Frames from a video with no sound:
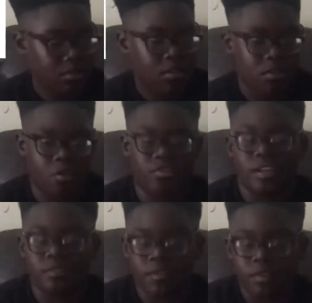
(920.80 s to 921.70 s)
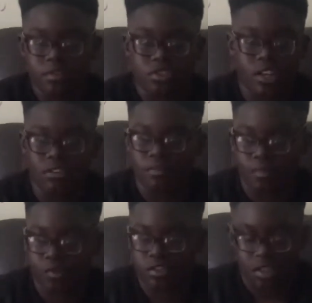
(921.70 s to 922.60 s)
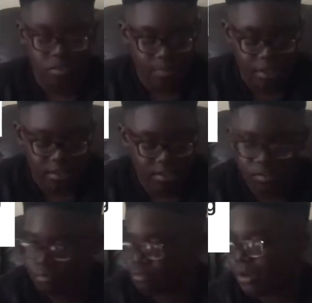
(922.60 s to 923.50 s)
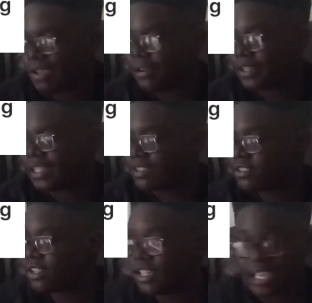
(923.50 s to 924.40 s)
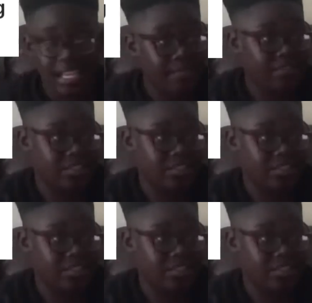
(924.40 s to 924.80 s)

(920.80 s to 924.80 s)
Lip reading: obviously I've never showered in my friend's house, but where it is, if there's a